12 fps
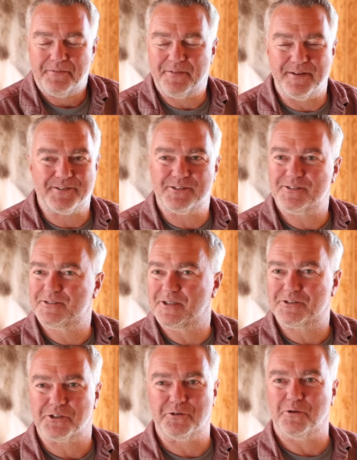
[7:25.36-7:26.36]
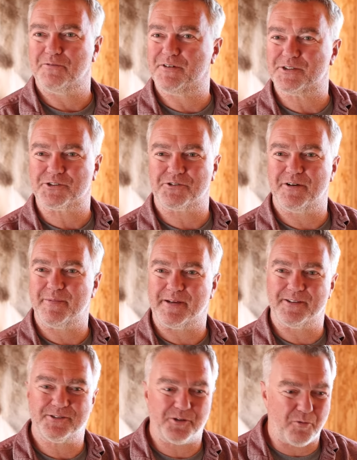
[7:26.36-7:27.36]
this is such a cool fishery
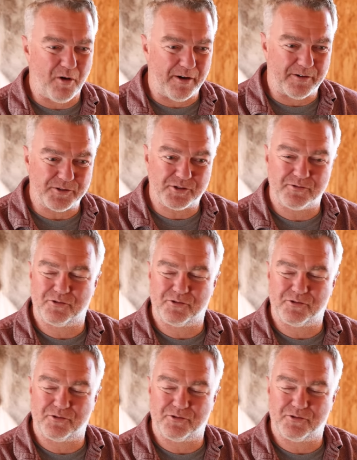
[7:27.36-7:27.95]
because the water is